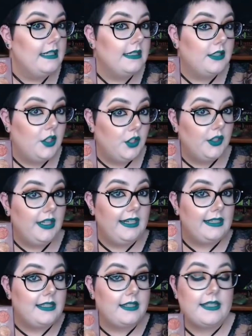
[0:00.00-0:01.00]
to the
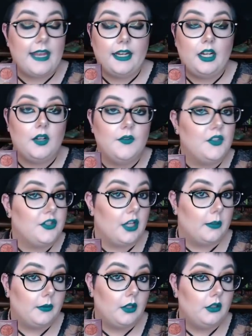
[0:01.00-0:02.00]
extent of
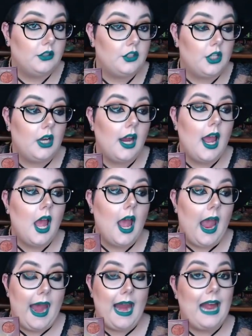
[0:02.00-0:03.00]
Subculture,
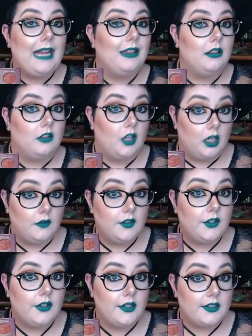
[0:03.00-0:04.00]
and I
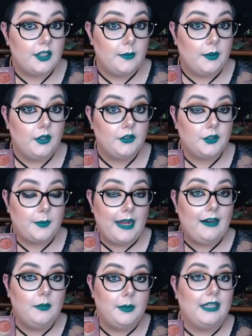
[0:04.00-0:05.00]
loved the Subculture
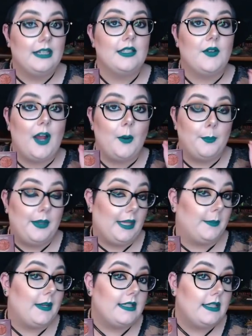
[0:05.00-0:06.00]
palette because of how
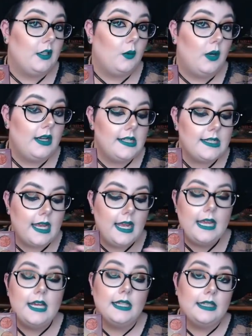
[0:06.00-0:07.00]
pigmented it was.
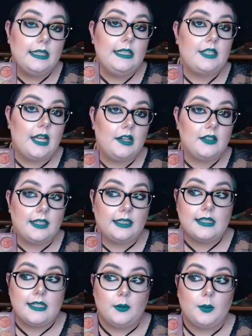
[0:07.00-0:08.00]
These shadows, like I
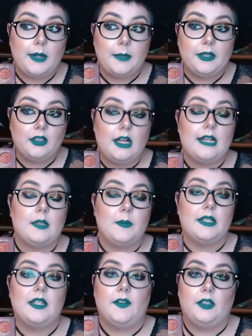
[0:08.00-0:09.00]
said, remind me a lot
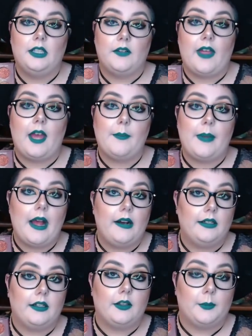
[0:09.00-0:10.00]
specifically of that
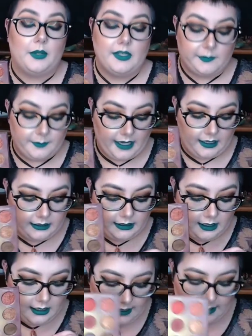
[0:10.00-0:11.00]
palette and the Prism palette.
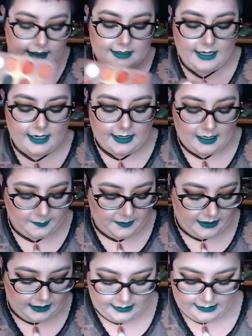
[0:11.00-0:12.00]
And I say that
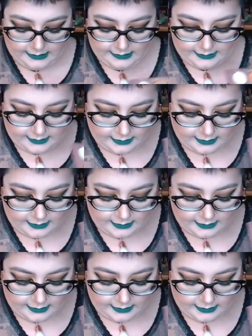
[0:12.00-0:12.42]
because